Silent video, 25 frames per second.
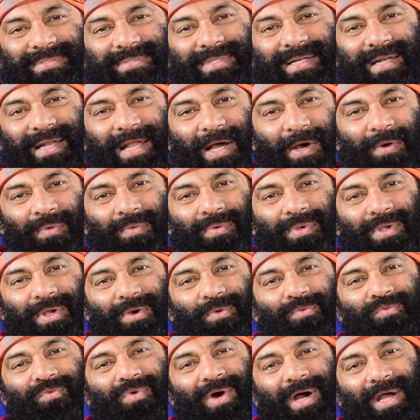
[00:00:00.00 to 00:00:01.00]
Love
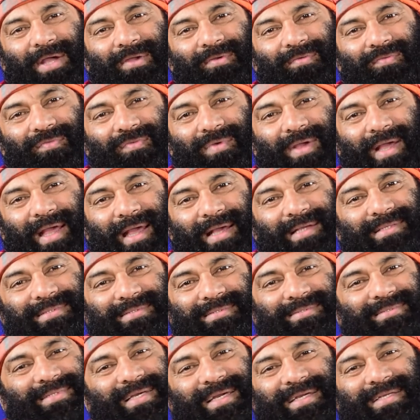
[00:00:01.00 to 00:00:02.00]
your wife
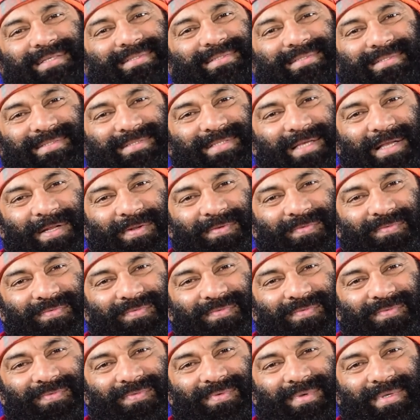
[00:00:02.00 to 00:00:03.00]
as
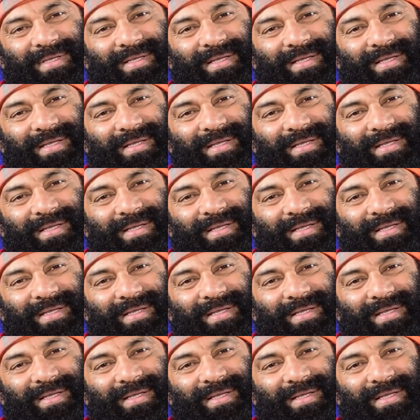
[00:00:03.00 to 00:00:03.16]
thyself.